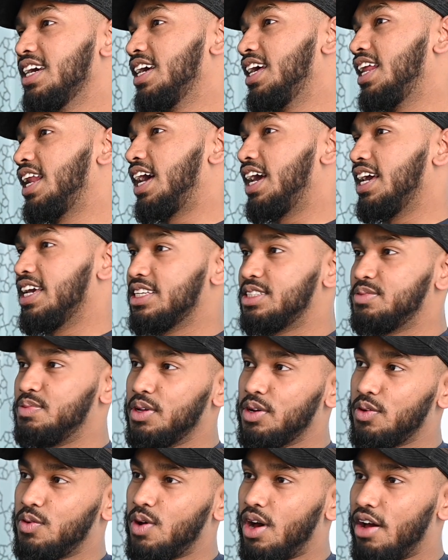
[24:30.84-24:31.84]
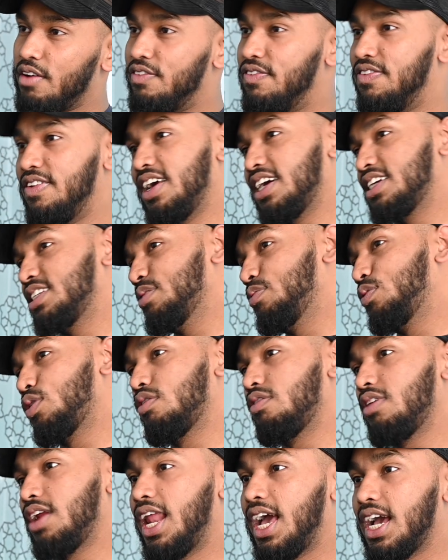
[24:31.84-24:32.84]
Like it's been quite flexible
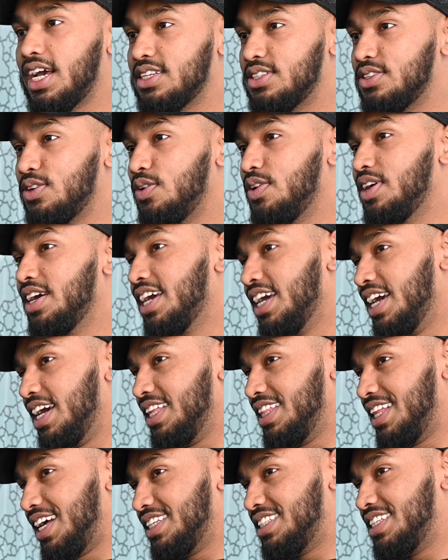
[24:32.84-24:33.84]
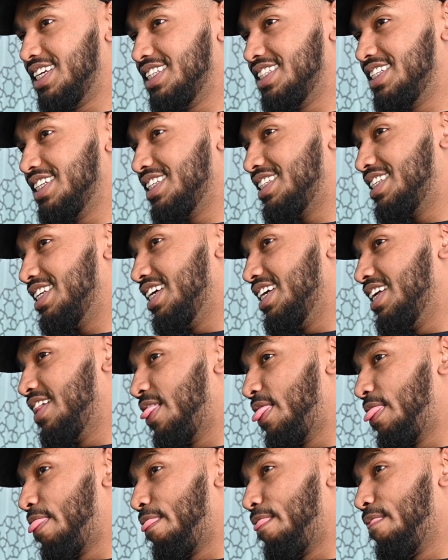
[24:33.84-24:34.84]
and relaxed. So in that sense,
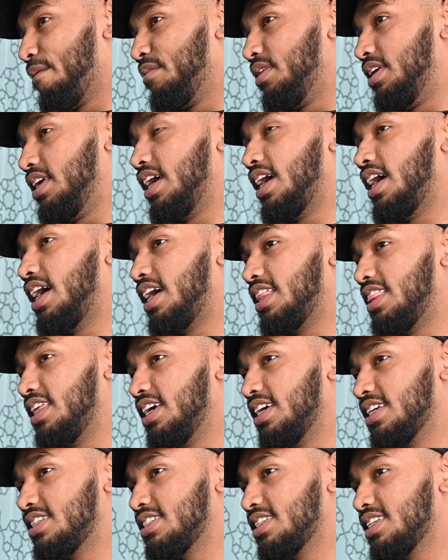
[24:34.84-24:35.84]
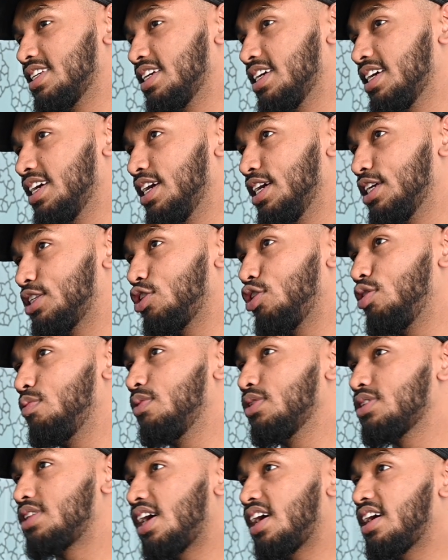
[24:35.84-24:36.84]
I think it's
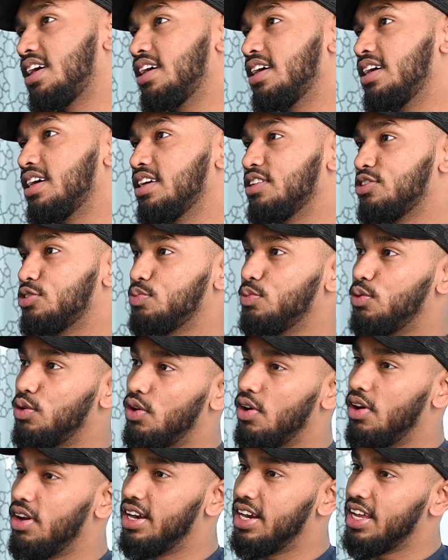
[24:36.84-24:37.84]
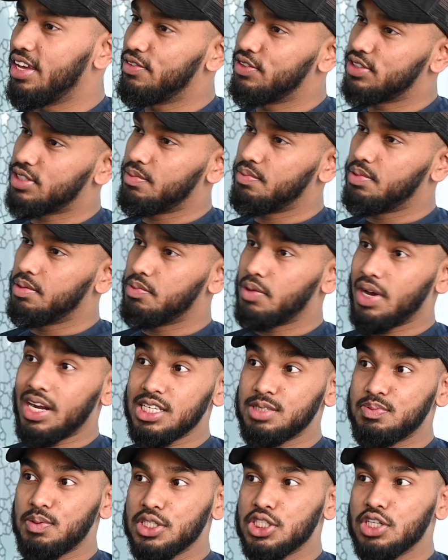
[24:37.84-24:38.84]
almost like a small holiday for some people. And
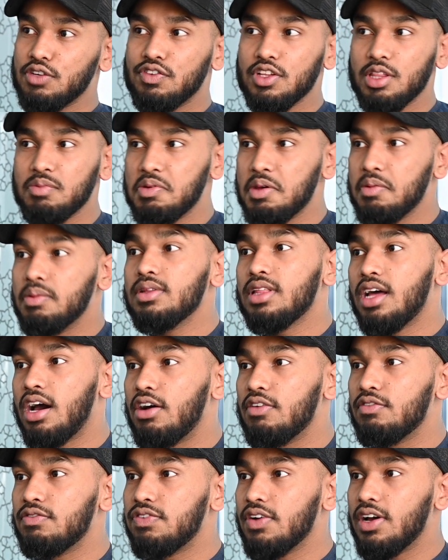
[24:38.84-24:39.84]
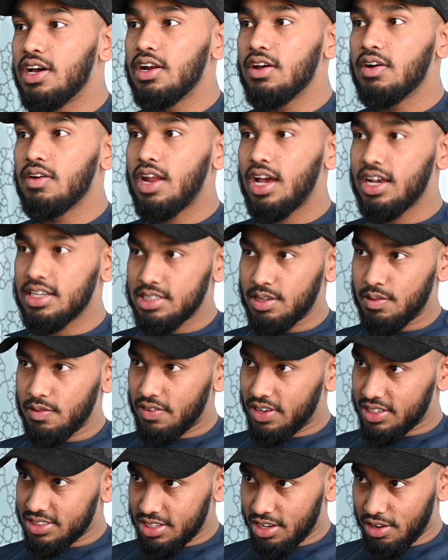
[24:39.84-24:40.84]
especially for the people that are on furlough, like some of
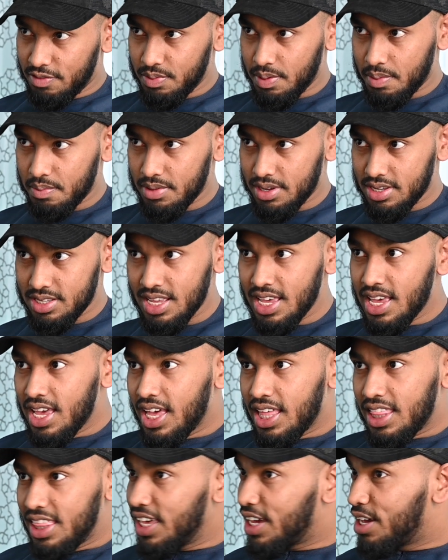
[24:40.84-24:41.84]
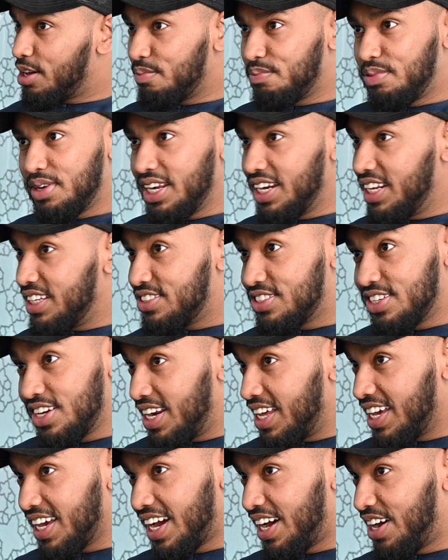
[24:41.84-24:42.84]
our staff members, they're completely
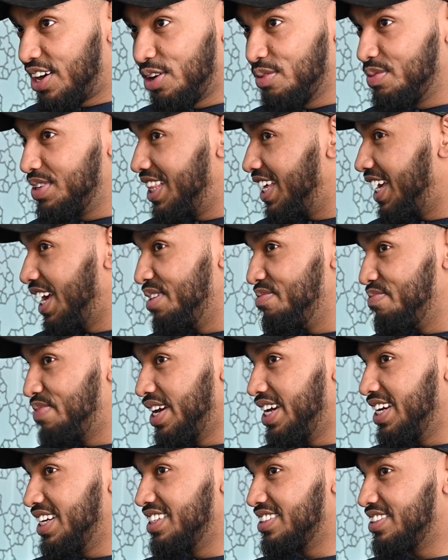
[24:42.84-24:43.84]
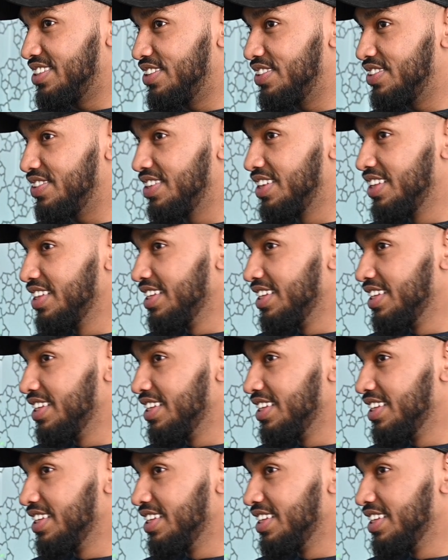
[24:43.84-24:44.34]
chilling at home and they're getting paid. So